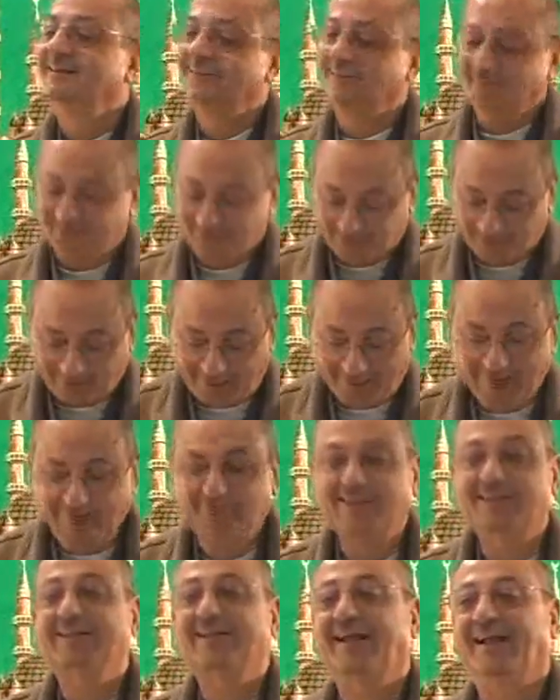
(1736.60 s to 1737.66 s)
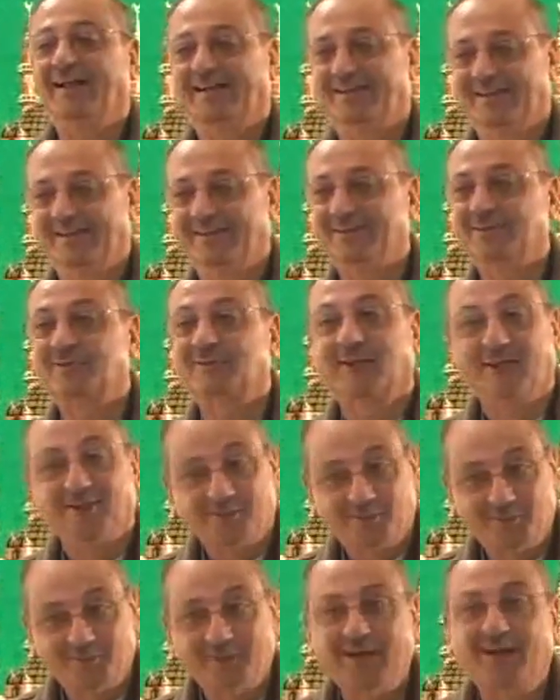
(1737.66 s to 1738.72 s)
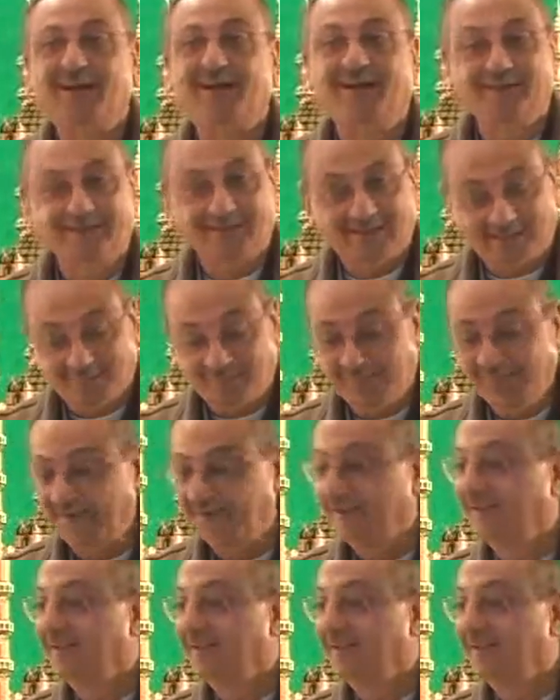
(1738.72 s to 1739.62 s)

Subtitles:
you can say that. Yusalluna ala nabi,